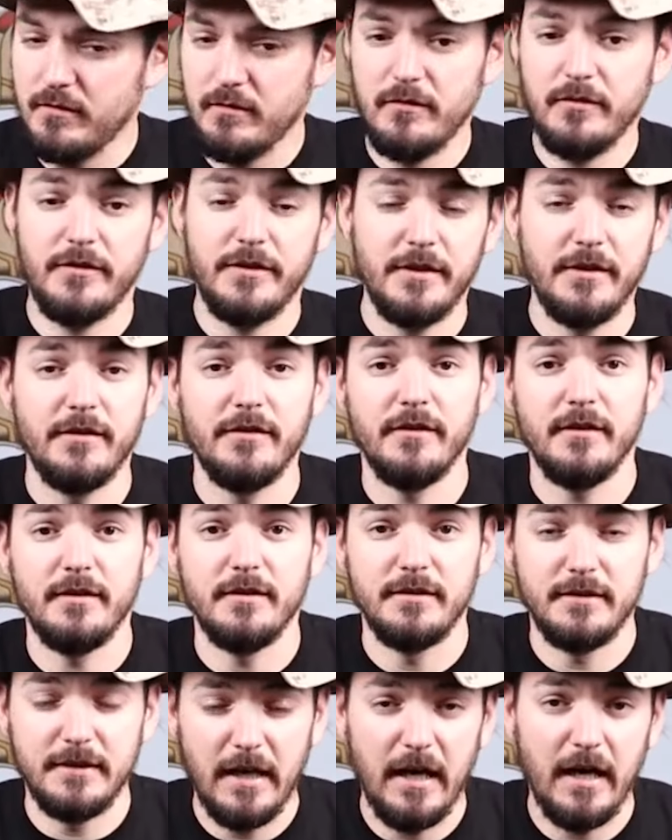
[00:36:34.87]
Seriously,
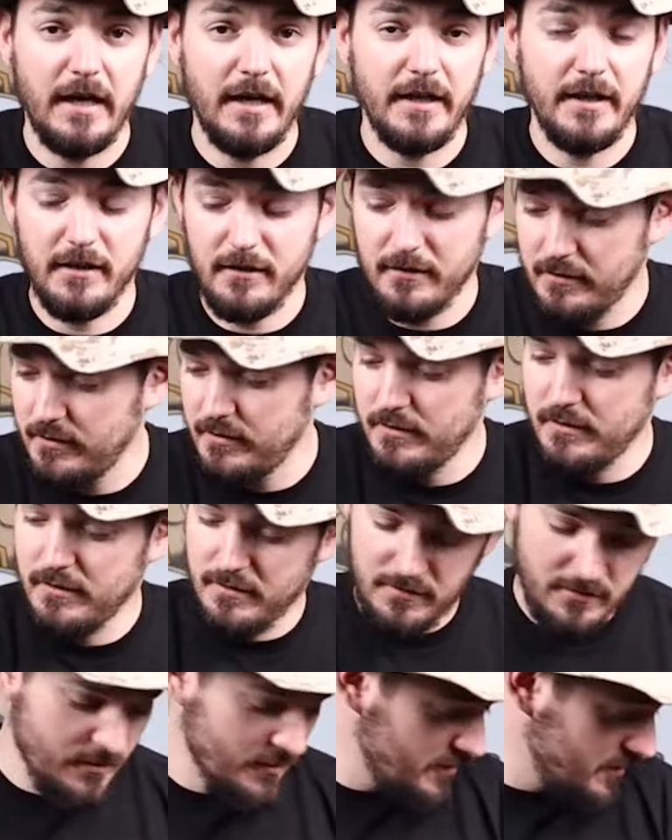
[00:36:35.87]
die.
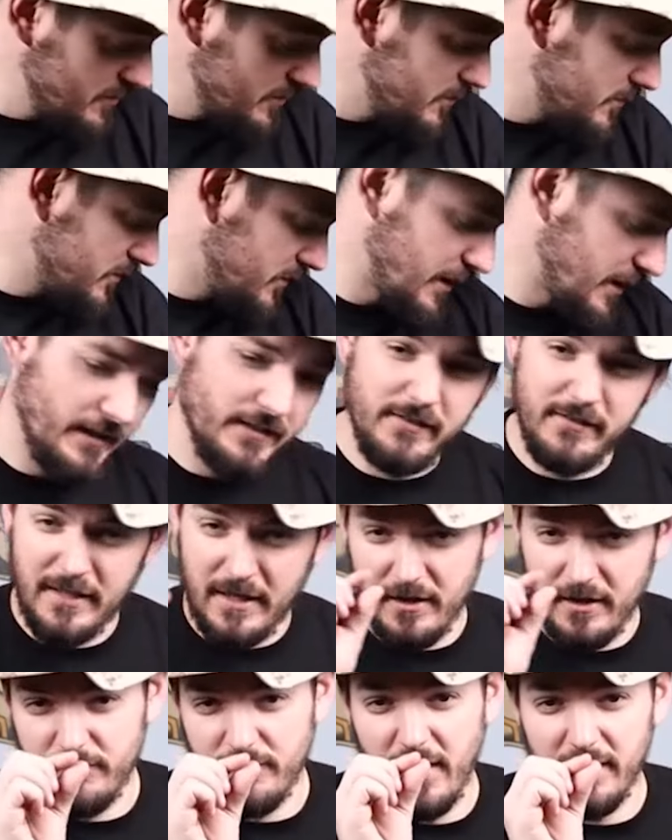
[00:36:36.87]
Like
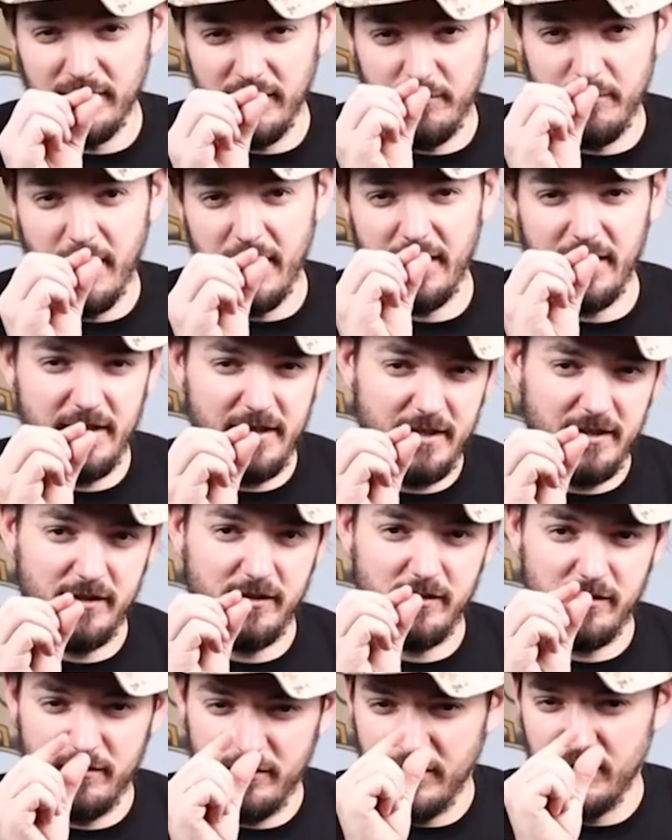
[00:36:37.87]
sacrificing my
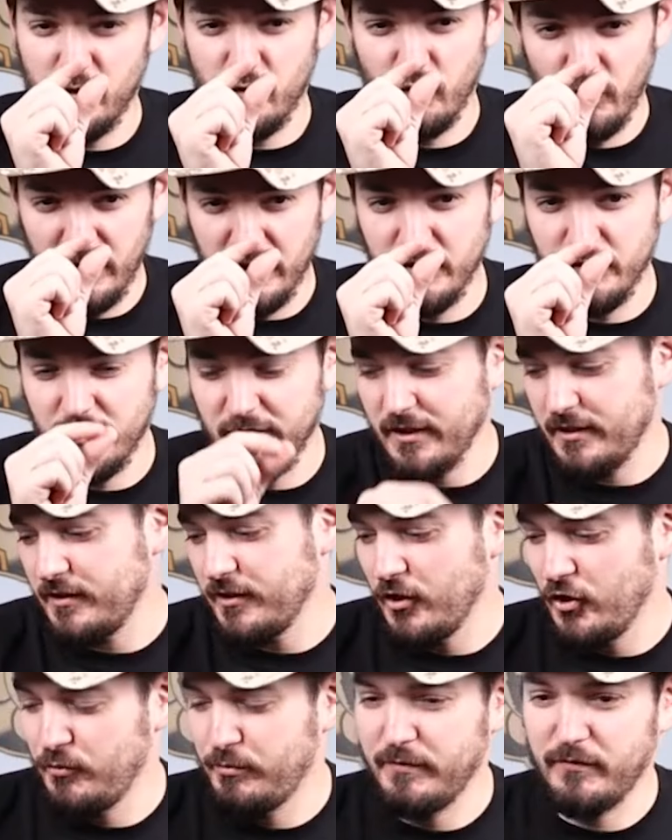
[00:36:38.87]
kids is really, really
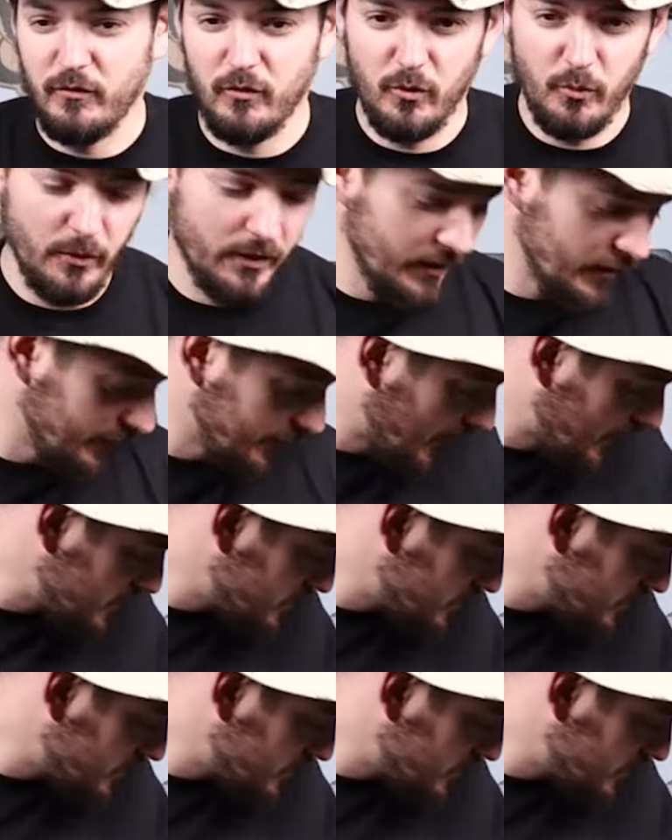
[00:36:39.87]
close before wearing that